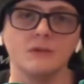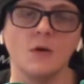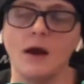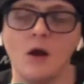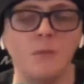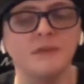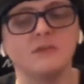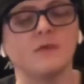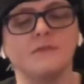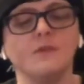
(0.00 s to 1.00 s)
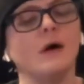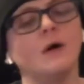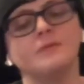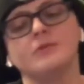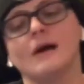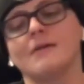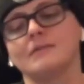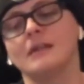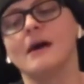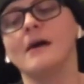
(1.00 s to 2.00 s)
So I hope this review helped you out
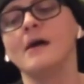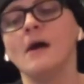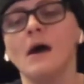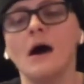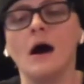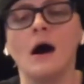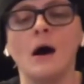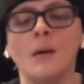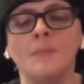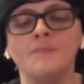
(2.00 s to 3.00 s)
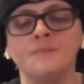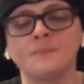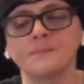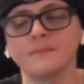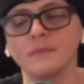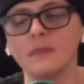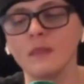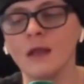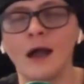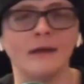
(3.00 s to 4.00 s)
today.
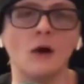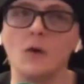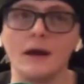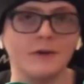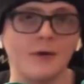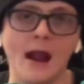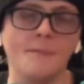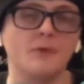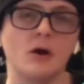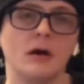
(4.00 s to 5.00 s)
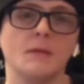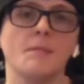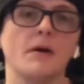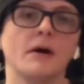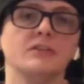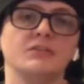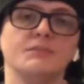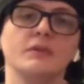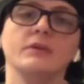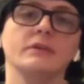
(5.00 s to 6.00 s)
I know I crapped on them a bunch,
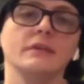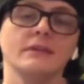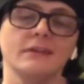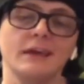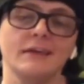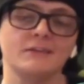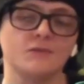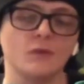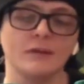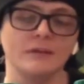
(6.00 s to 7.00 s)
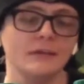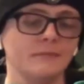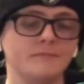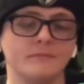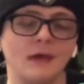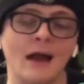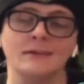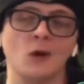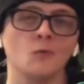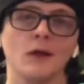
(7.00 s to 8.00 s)
but it's really, I
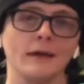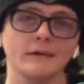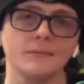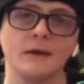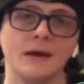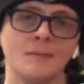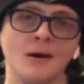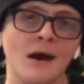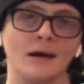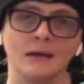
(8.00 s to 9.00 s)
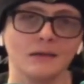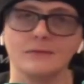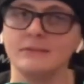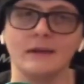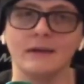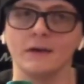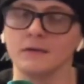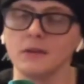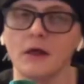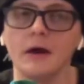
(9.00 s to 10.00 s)
don't like them, and I'm not gonna sit here
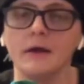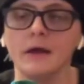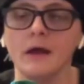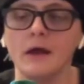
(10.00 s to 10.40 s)
and lie.